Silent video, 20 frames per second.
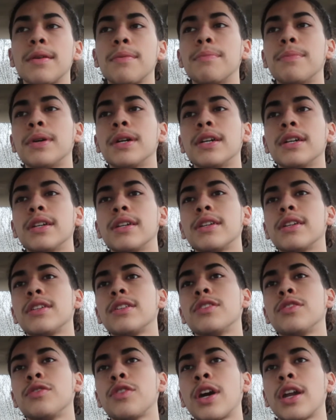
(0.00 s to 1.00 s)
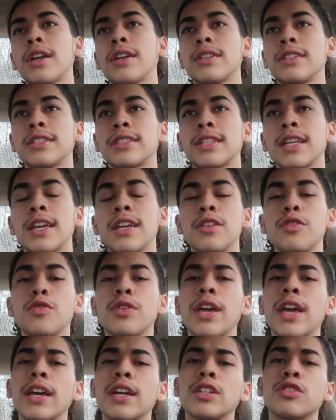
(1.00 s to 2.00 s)
But you gotta understand, you
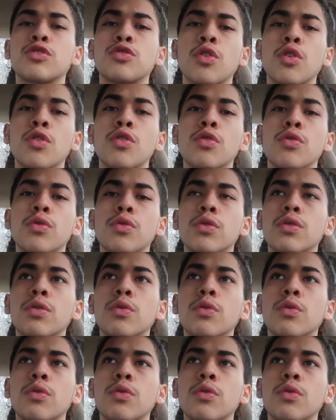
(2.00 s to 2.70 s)
can't control